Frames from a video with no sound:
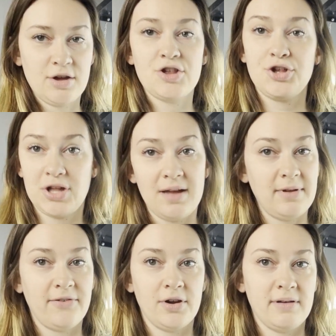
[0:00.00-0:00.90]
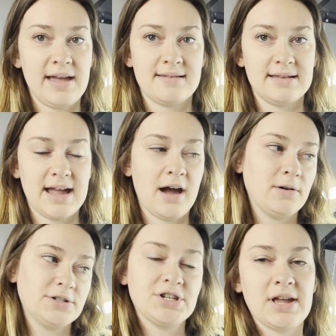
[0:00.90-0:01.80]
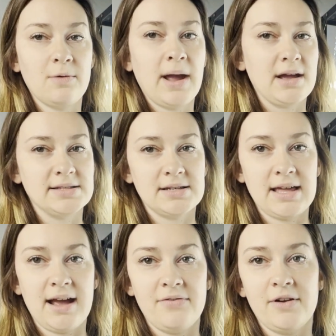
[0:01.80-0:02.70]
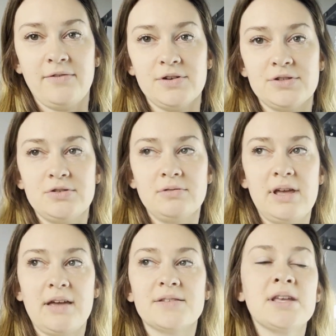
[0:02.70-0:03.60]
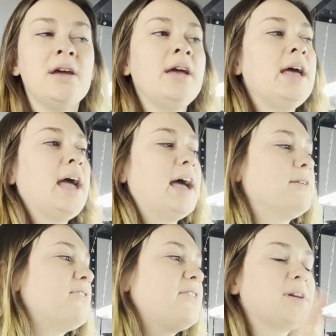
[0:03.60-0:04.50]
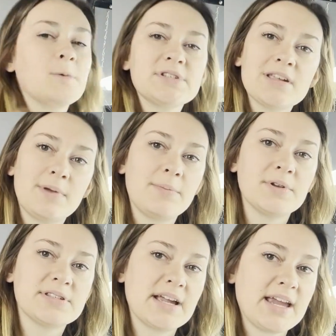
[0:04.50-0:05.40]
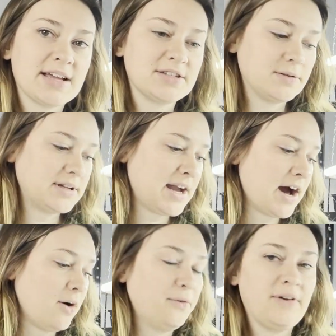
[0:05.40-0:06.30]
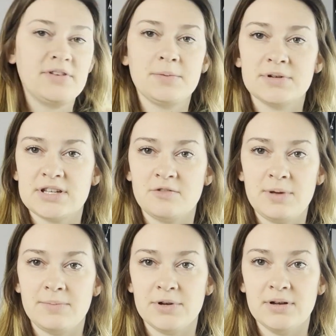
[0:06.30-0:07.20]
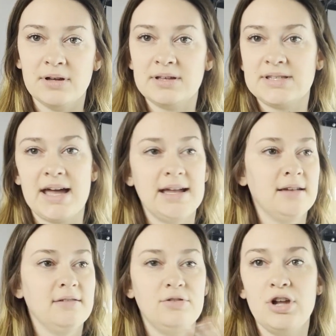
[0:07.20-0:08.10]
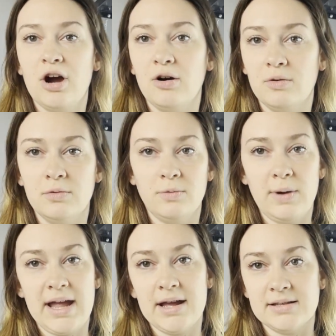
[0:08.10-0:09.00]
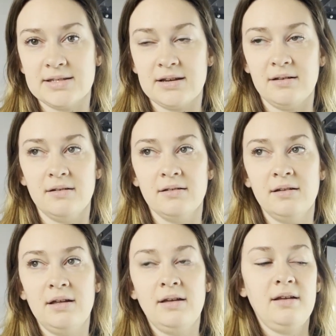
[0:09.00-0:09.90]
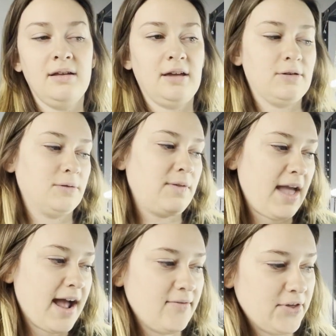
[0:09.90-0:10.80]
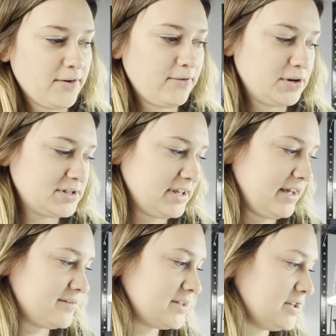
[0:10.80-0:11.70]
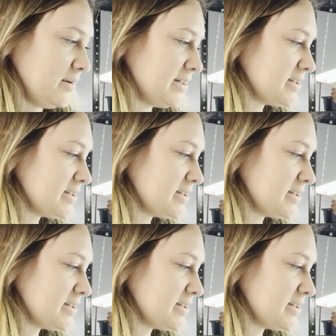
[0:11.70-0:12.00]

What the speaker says: Should I be fertilizing now, or should I wait until they have their first true leaves? And 50% of people said yes to it now. 50% of people said no, wait until, they have their first leaves to do it.